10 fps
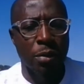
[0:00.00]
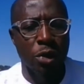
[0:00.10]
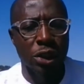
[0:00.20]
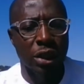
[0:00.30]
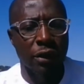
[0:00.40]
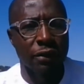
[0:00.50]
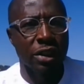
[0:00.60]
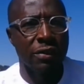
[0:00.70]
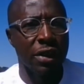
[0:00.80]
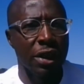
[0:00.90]
Moja Love
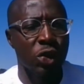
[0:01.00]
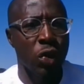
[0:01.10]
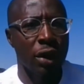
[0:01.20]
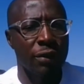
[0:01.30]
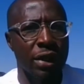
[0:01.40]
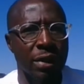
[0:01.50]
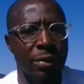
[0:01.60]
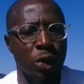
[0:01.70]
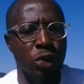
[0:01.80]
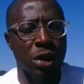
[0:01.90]
TV is one of the
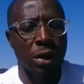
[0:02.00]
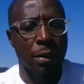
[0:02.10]
most